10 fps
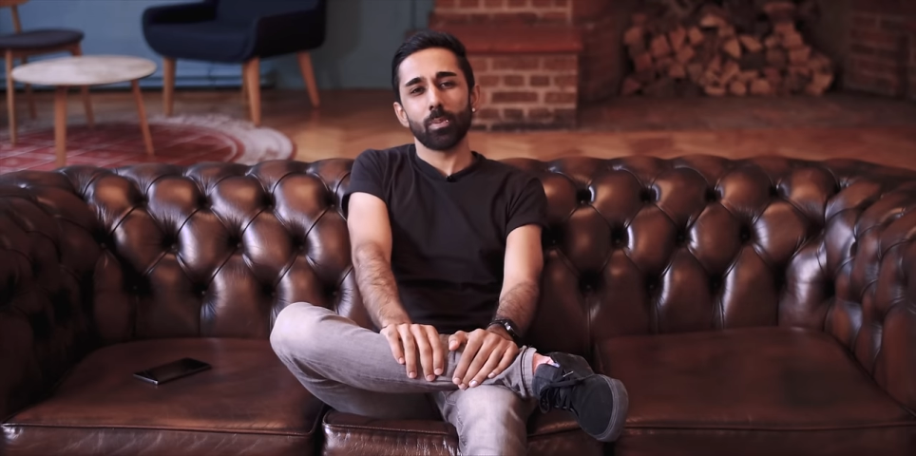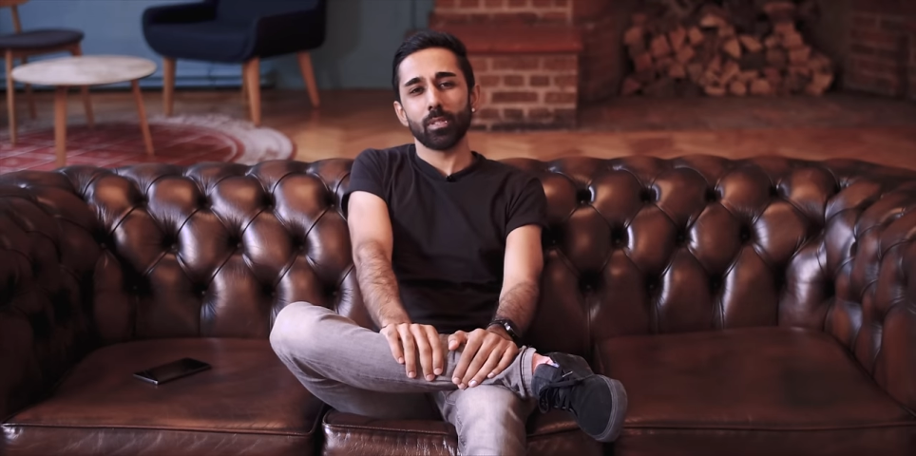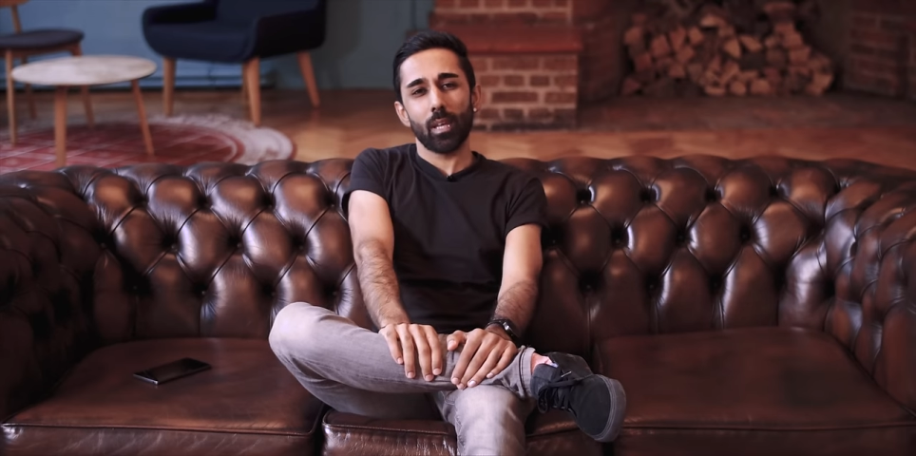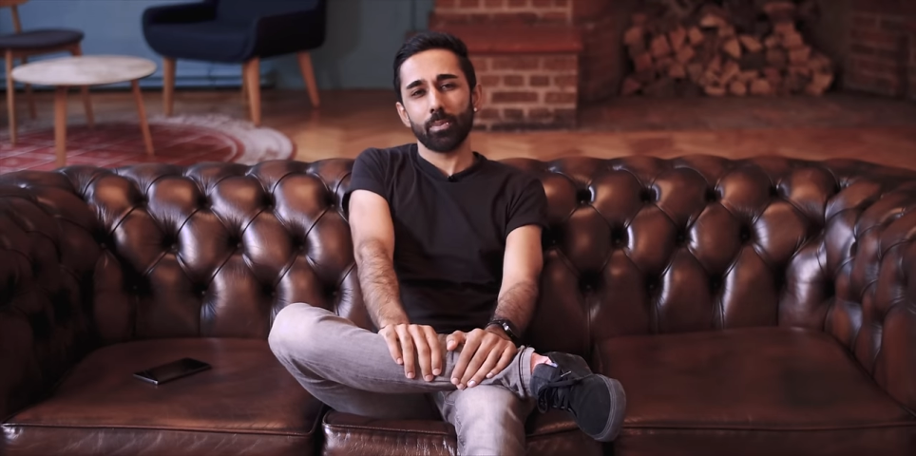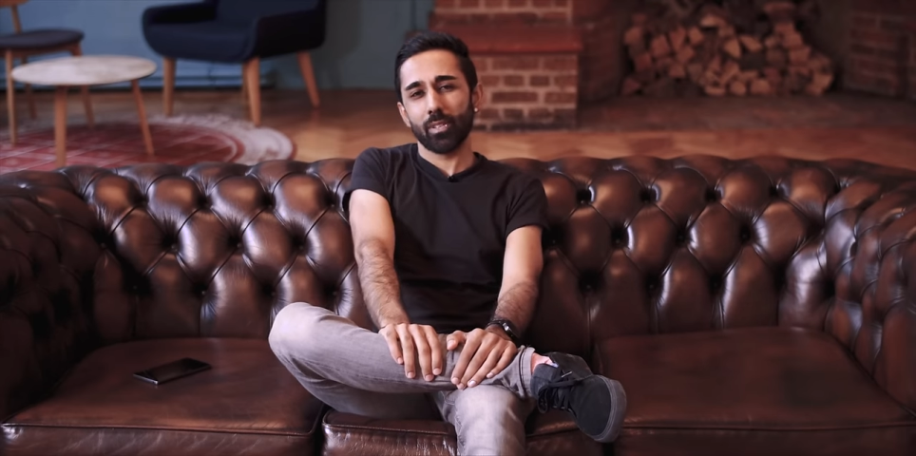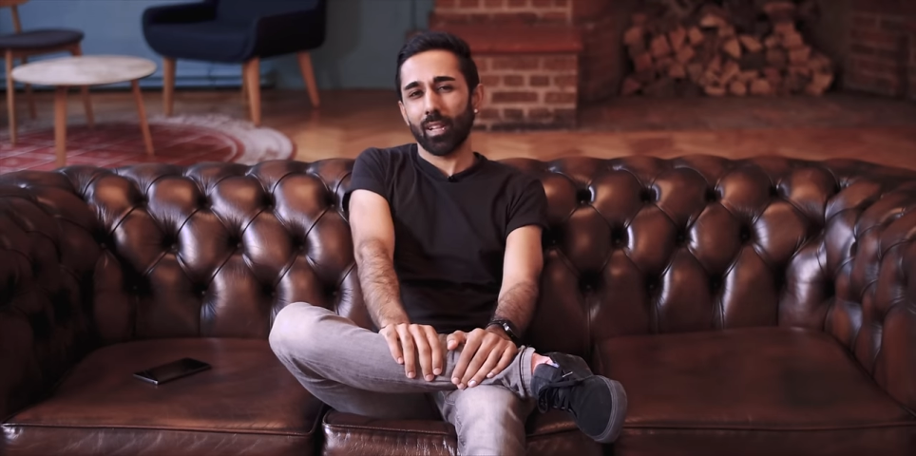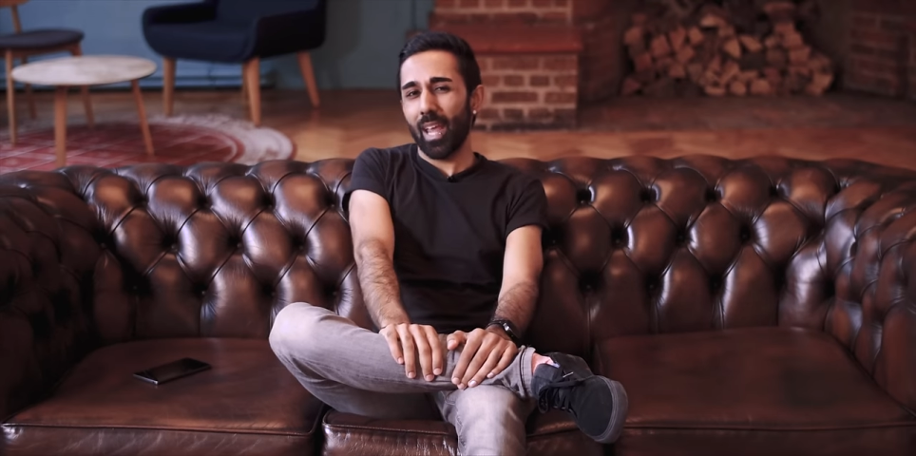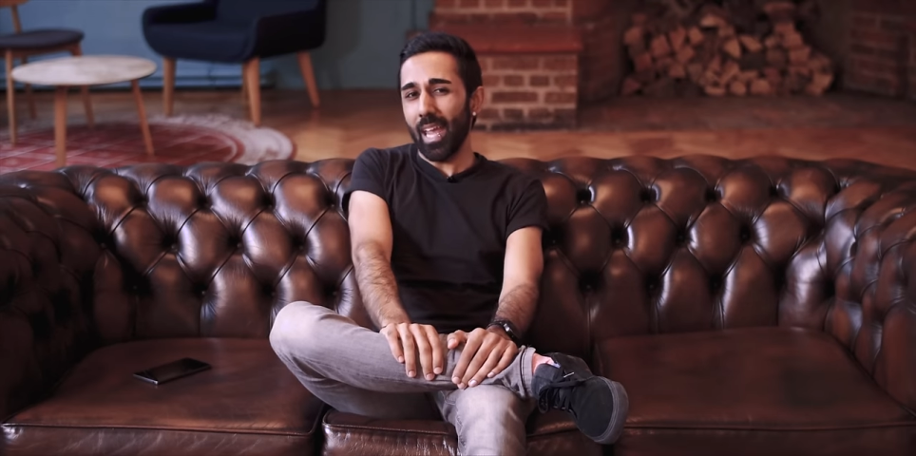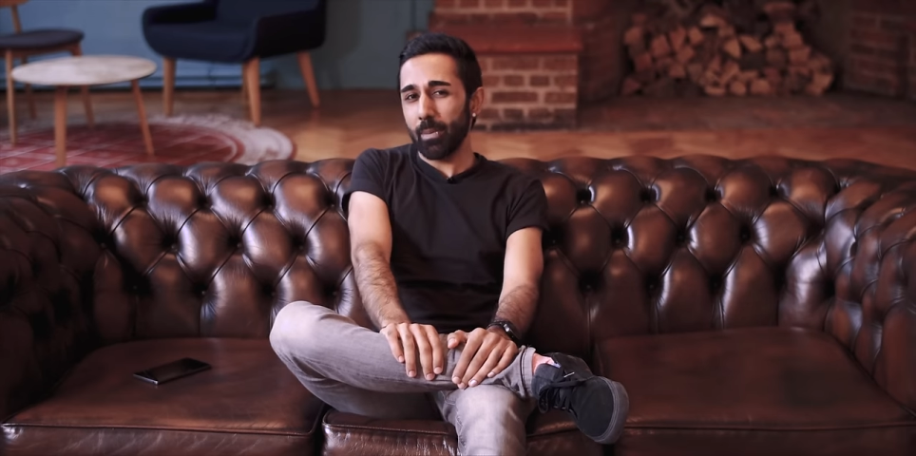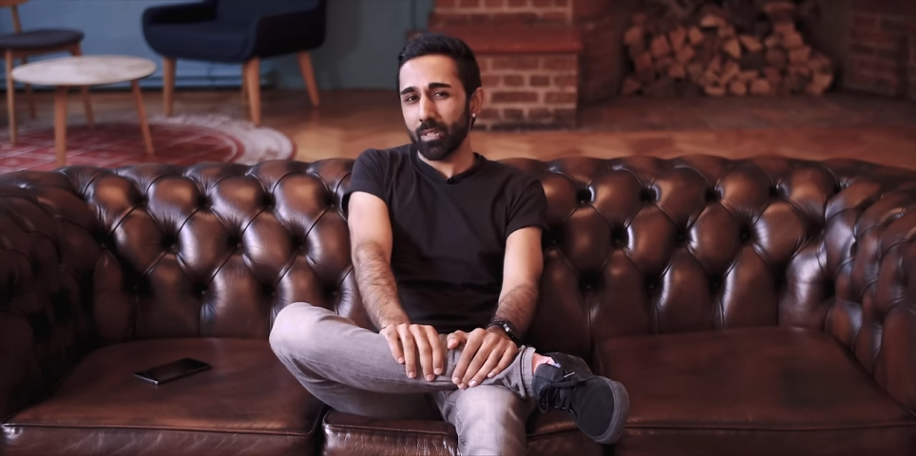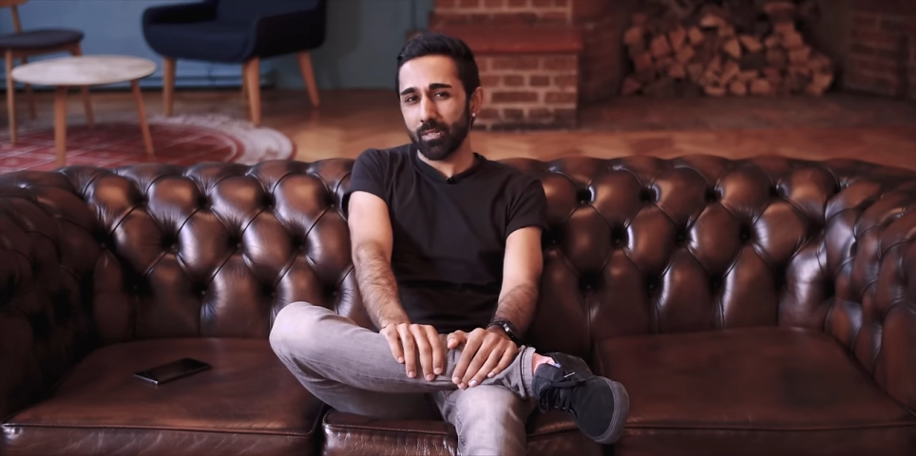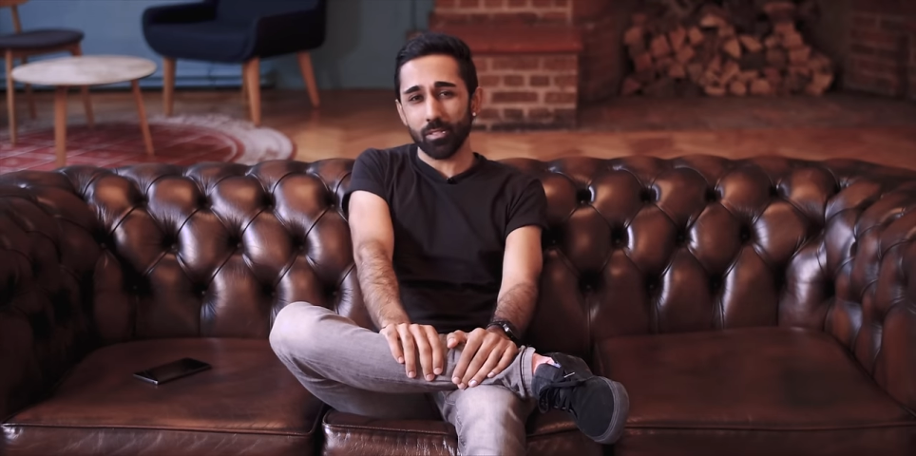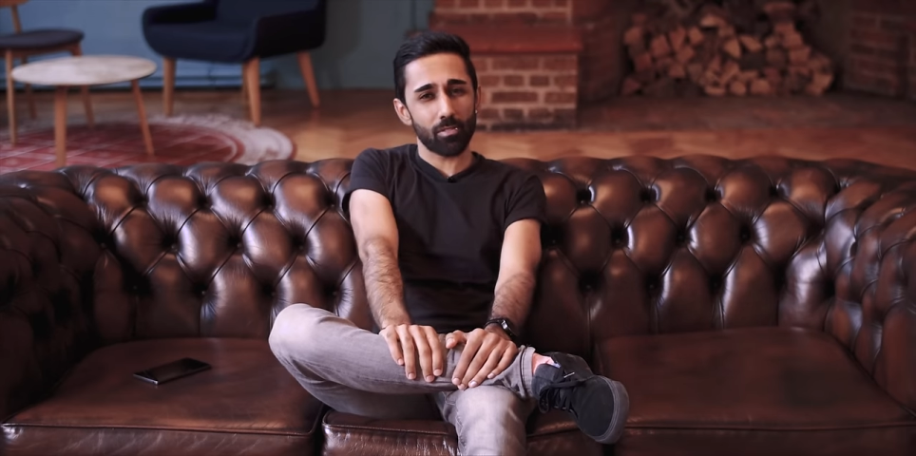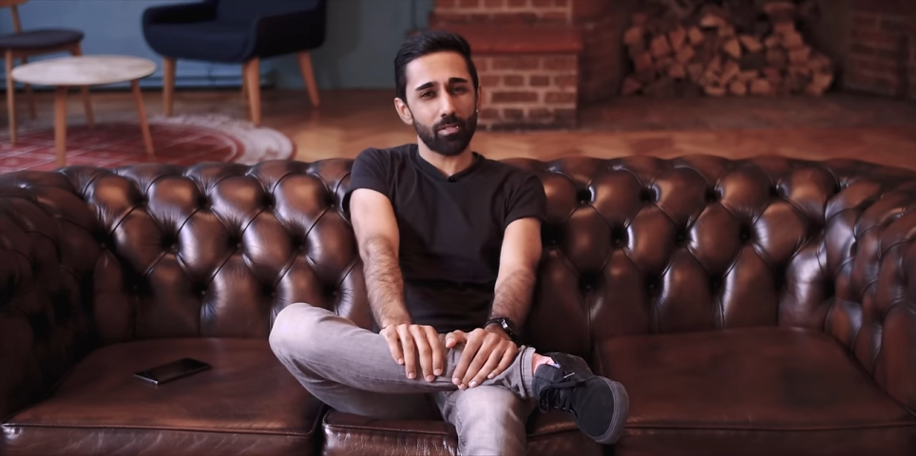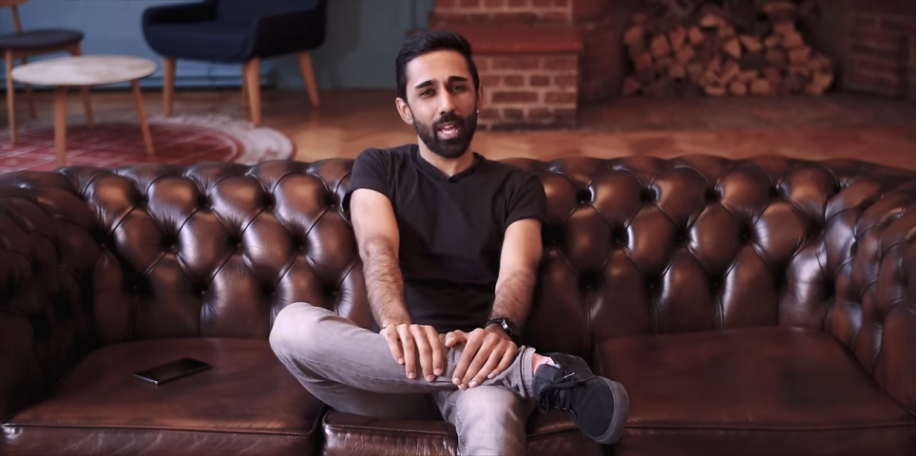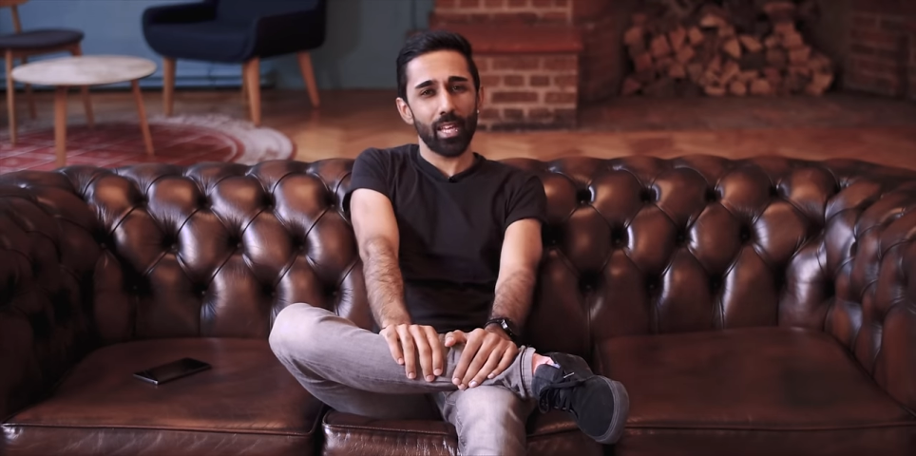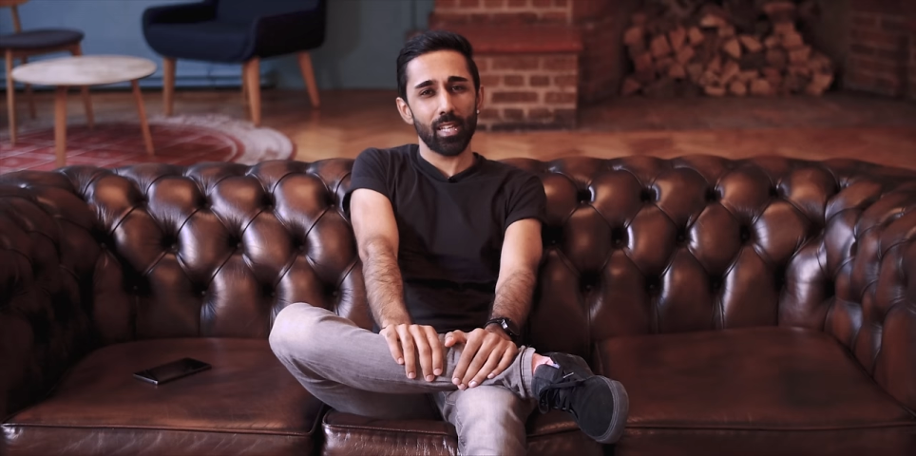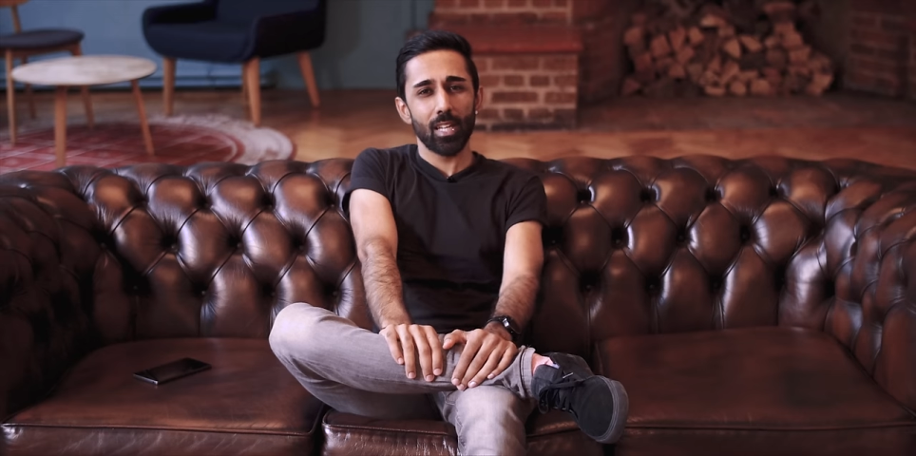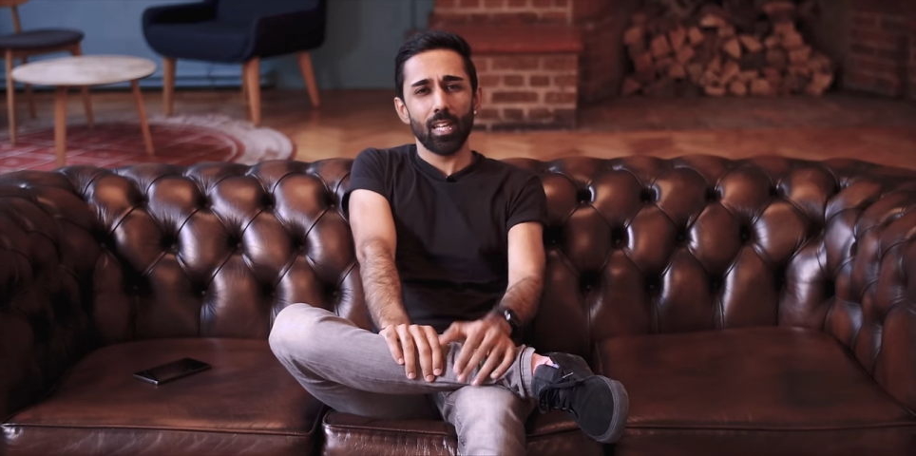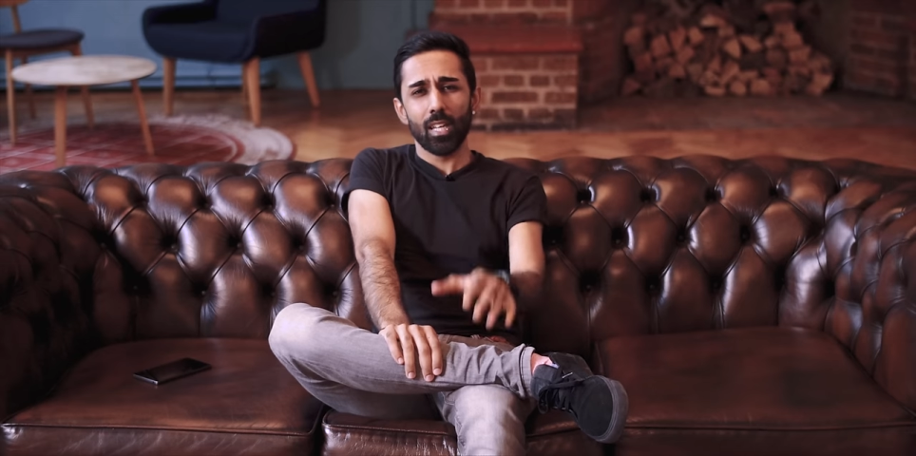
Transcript: perception that they're aiming to create.